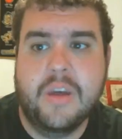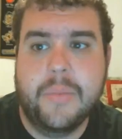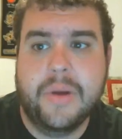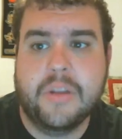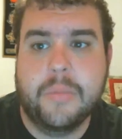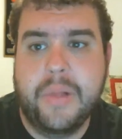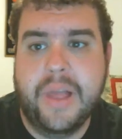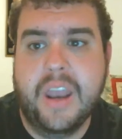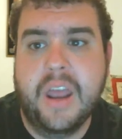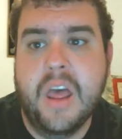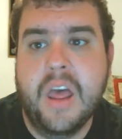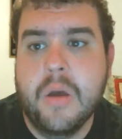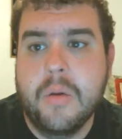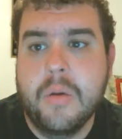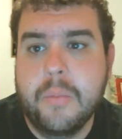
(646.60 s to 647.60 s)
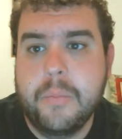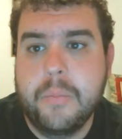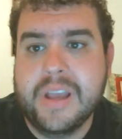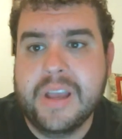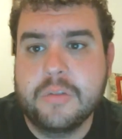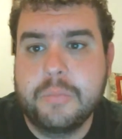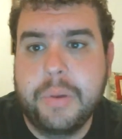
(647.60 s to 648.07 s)
about the plan.
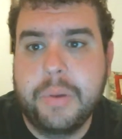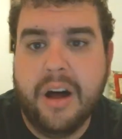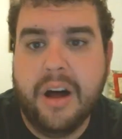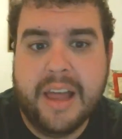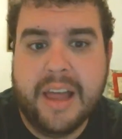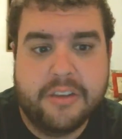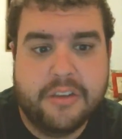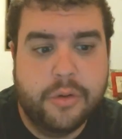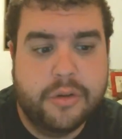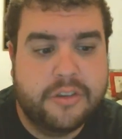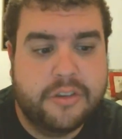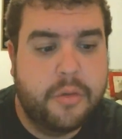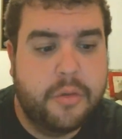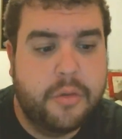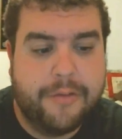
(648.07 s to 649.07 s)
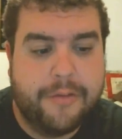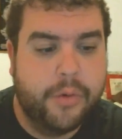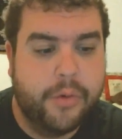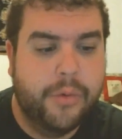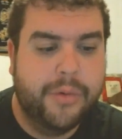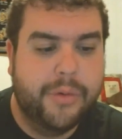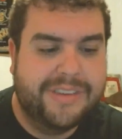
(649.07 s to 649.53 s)
Because Paul has to assume
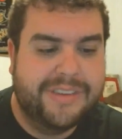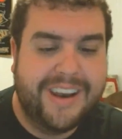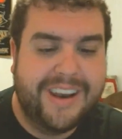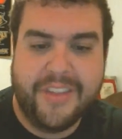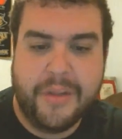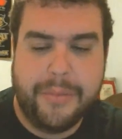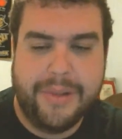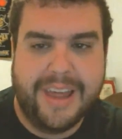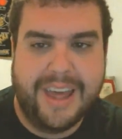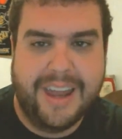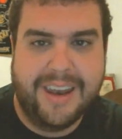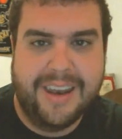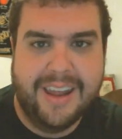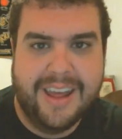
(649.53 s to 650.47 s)
everyone was in on the plan.